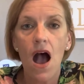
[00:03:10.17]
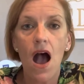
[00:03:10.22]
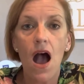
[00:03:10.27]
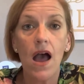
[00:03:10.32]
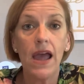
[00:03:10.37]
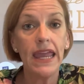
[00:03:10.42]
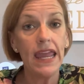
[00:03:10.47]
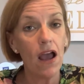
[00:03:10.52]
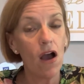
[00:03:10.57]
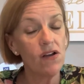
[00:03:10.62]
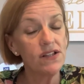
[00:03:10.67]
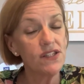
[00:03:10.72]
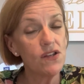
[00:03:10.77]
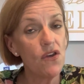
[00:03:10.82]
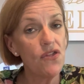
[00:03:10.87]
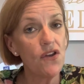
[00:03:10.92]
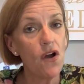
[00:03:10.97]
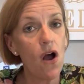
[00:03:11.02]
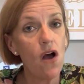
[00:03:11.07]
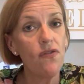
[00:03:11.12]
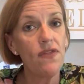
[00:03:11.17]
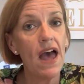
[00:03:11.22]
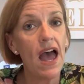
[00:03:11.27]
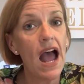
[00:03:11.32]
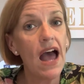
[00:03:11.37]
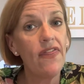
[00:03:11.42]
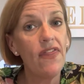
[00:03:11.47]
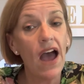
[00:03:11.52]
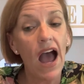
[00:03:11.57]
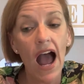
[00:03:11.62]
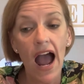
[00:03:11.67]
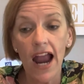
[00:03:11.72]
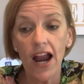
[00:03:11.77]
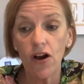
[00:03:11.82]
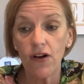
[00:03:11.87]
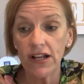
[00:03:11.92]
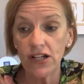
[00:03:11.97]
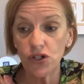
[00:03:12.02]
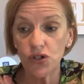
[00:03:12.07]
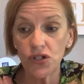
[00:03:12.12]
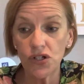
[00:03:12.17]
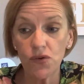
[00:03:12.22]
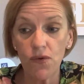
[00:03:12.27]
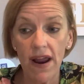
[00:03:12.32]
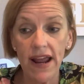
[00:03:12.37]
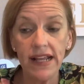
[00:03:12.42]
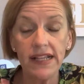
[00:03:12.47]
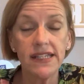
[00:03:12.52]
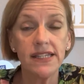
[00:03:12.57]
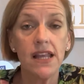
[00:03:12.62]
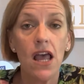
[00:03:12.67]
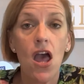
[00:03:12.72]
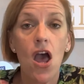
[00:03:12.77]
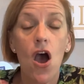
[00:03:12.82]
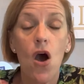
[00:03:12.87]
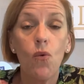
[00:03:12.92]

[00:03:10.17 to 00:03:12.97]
Uh, he also thought that the higher interest rates